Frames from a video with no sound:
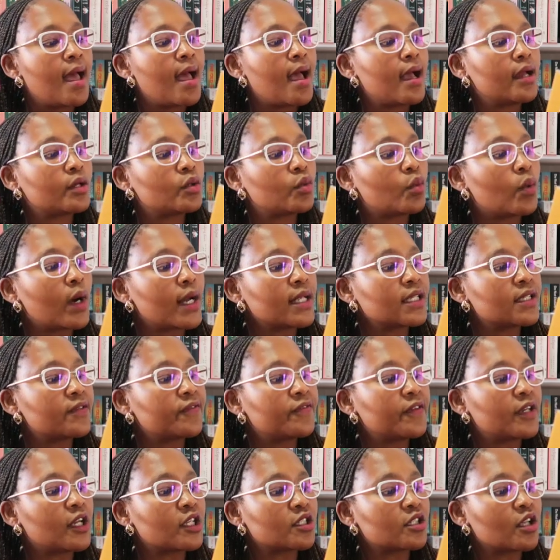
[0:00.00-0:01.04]
At once
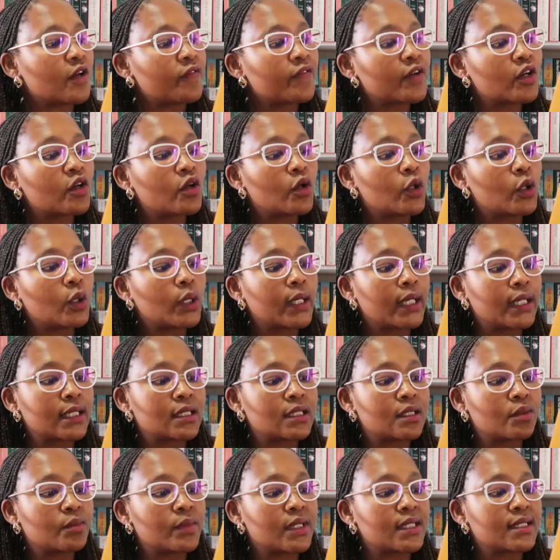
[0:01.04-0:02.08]
philosophical,
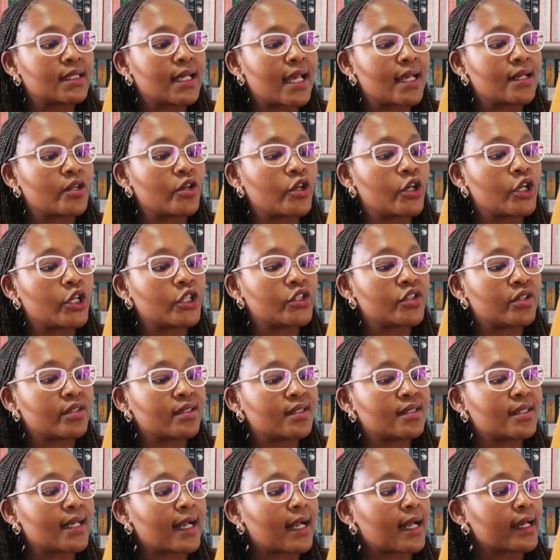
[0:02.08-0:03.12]
intimate, and
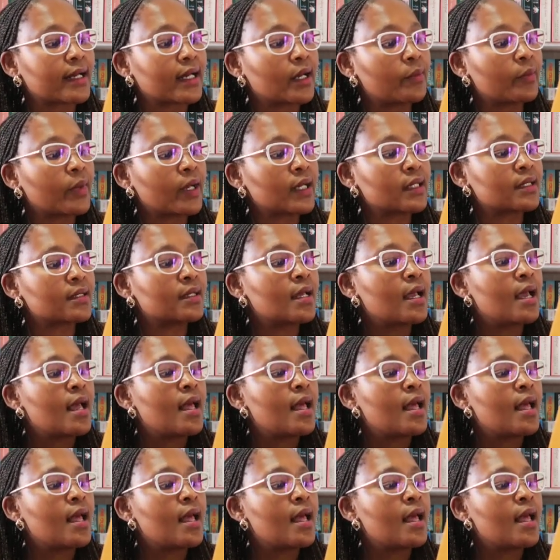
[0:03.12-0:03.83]
urgent, Dangarembga's